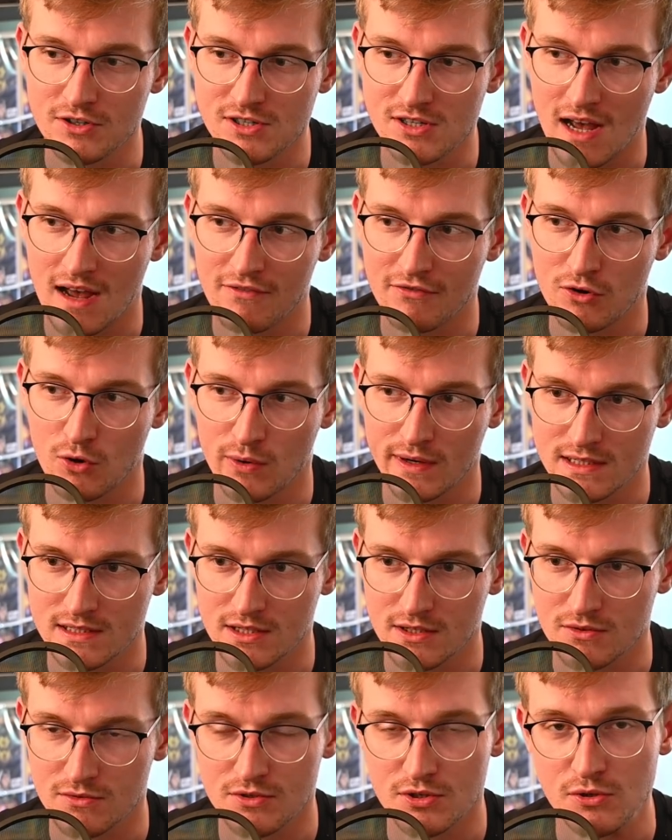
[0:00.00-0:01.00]
off going to
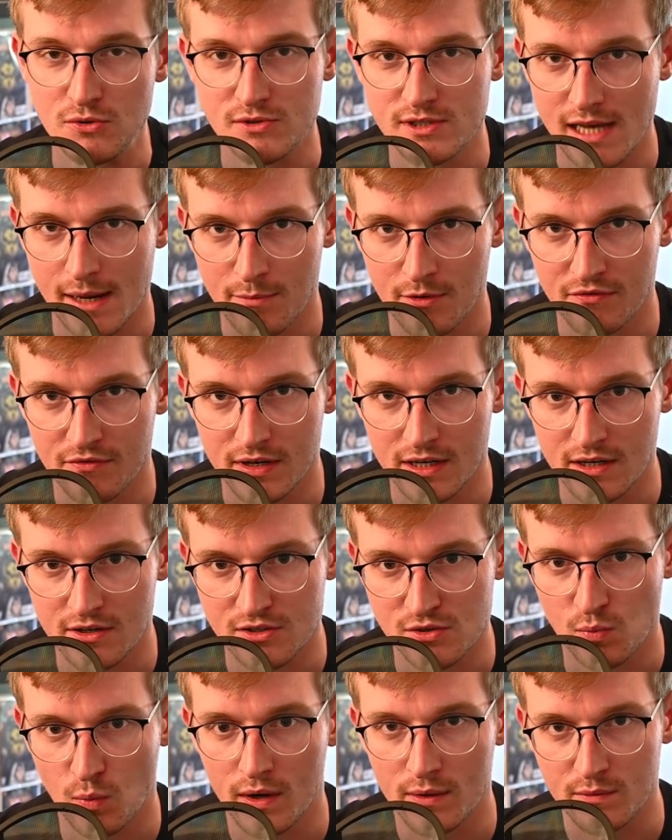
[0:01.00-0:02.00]
do two separate
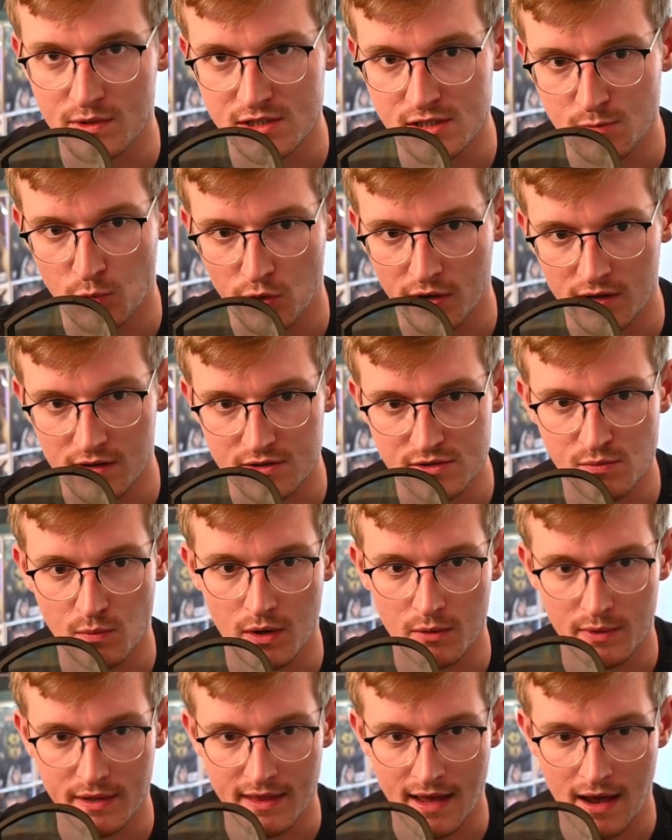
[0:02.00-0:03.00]
videos, one with spoilers,
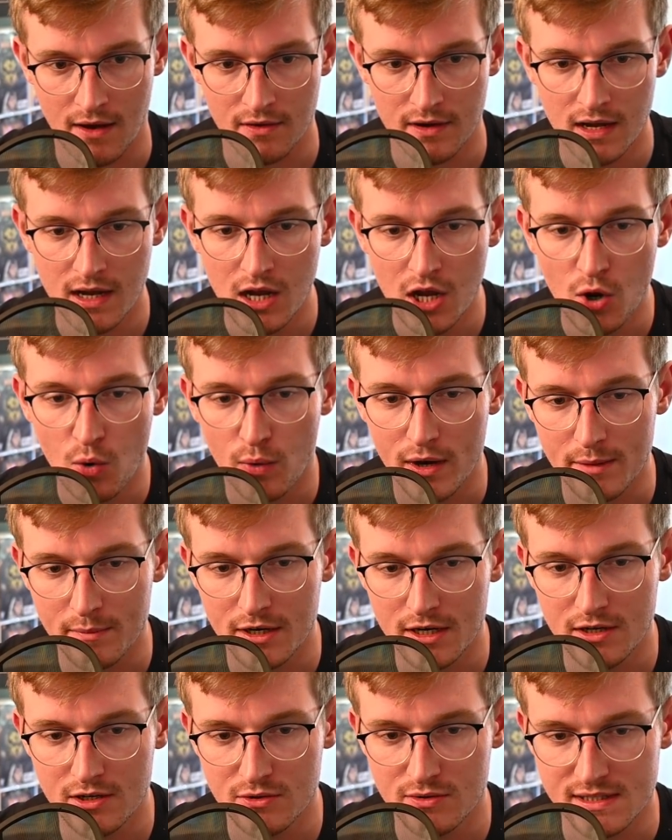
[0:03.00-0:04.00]
one without. What I'm going
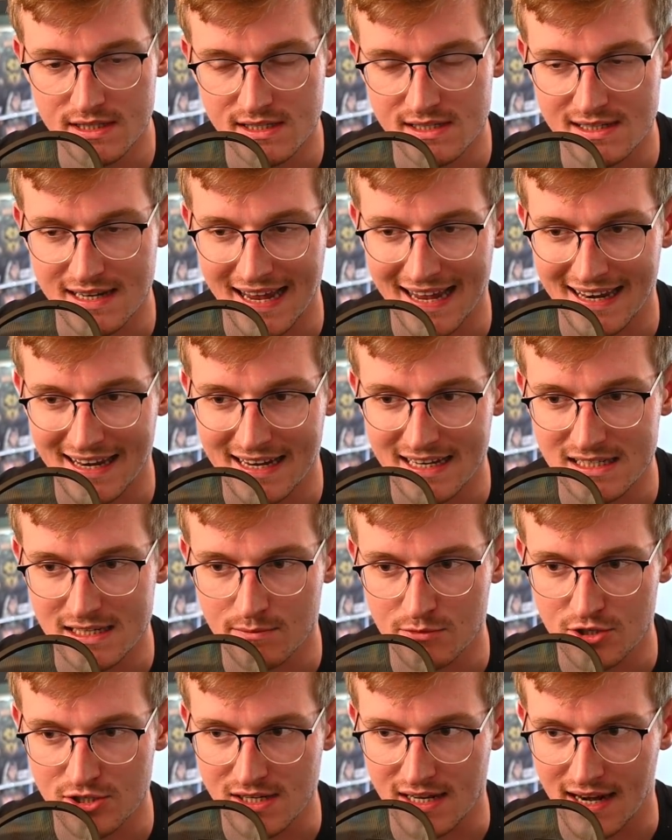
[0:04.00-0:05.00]
to do instead is I'm
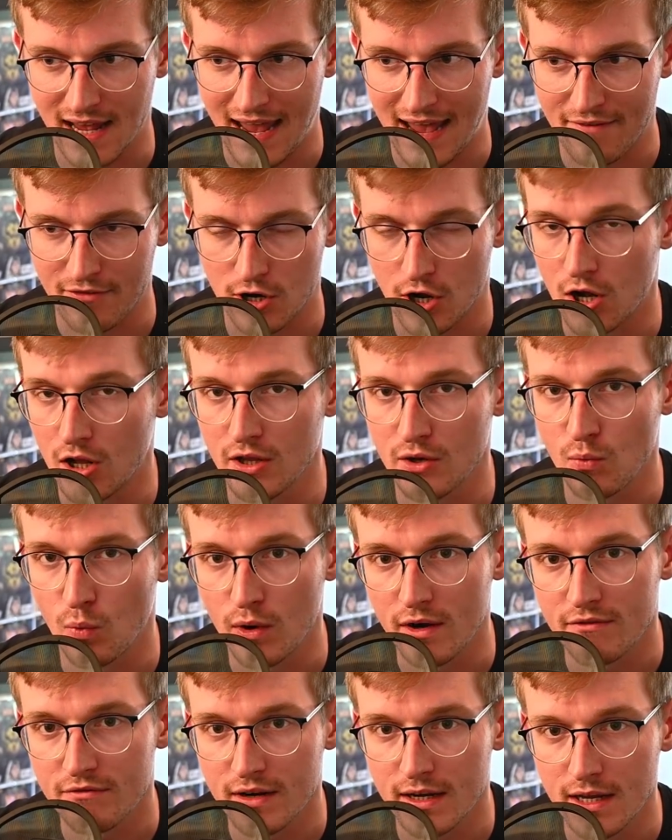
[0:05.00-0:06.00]
just going to have it all in
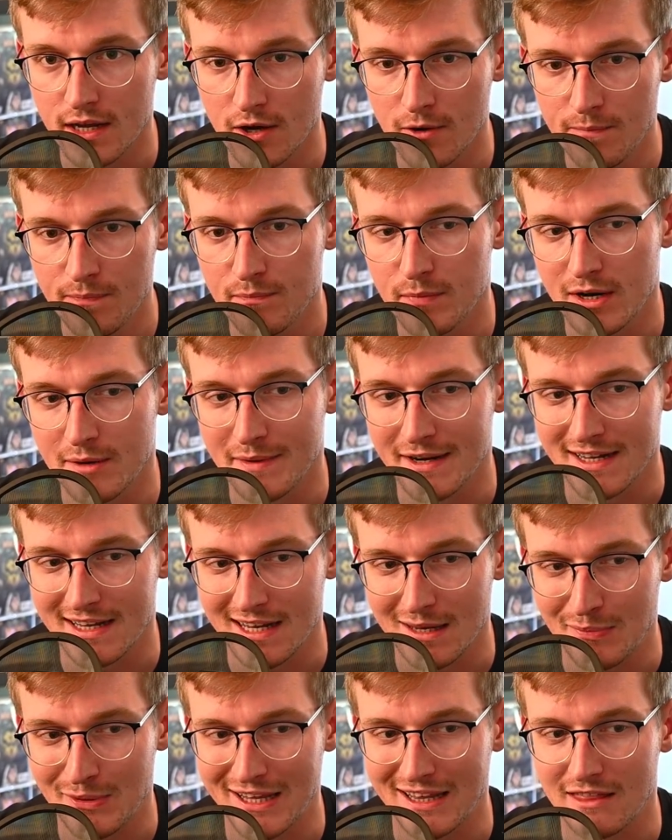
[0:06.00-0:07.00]
one video, but I'm going to
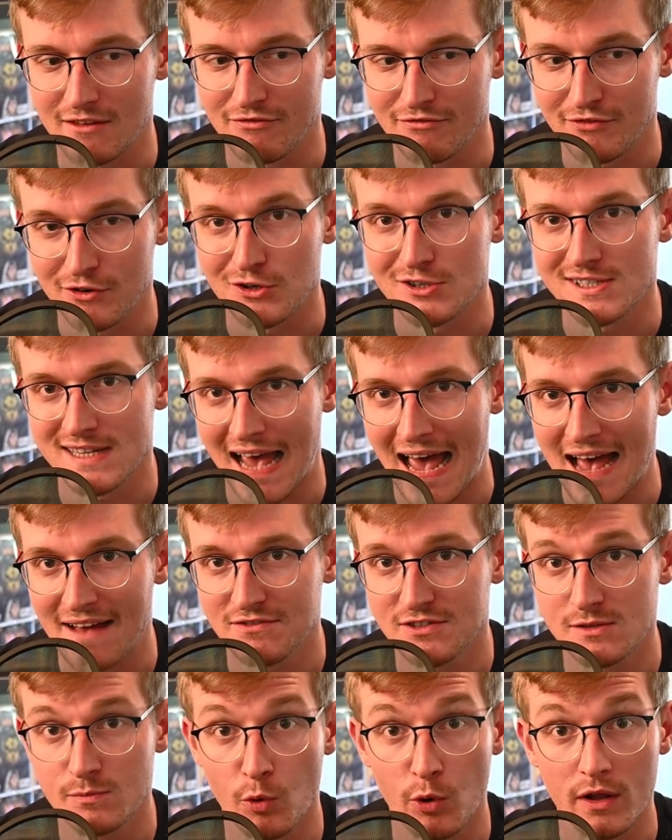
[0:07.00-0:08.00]
keep like the first half
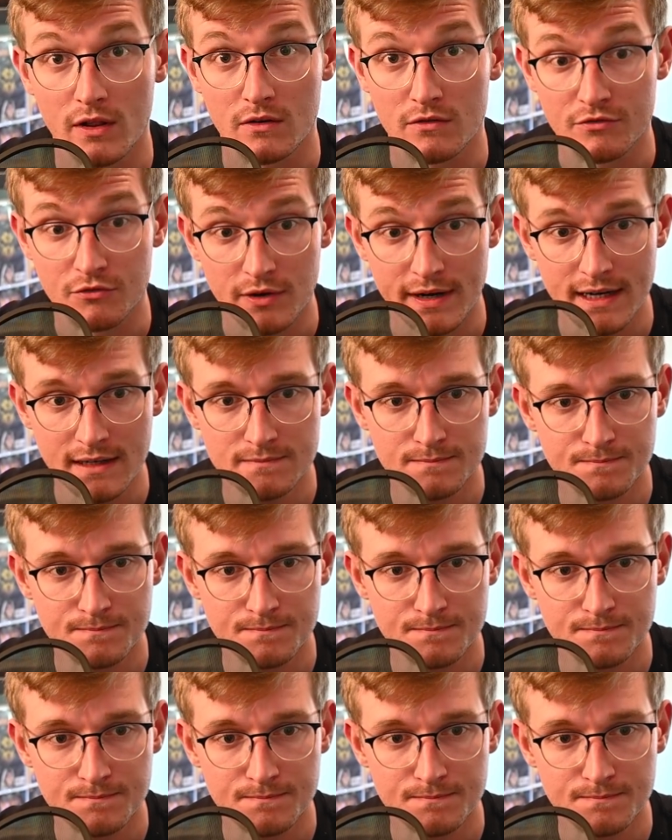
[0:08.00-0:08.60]
spoiler free,